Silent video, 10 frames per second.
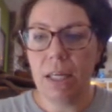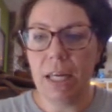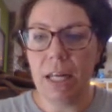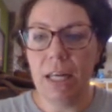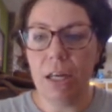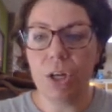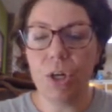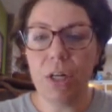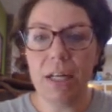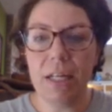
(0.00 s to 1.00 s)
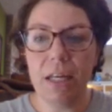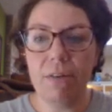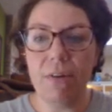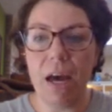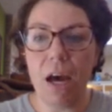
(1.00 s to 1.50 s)
getting a good idea
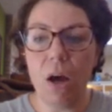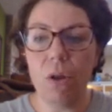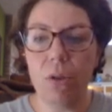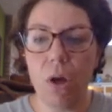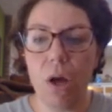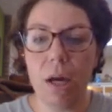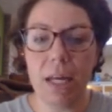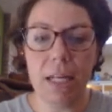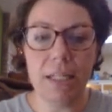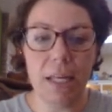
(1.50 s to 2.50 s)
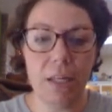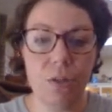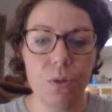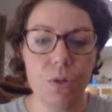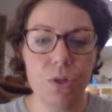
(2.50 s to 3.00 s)
of how long it
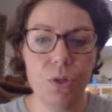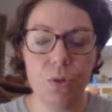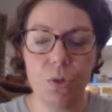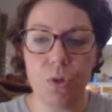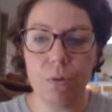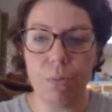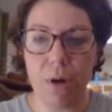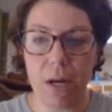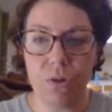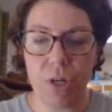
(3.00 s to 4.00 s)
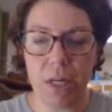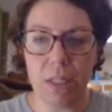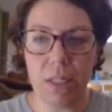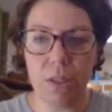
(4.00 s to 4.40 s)
takes you to do certain projects.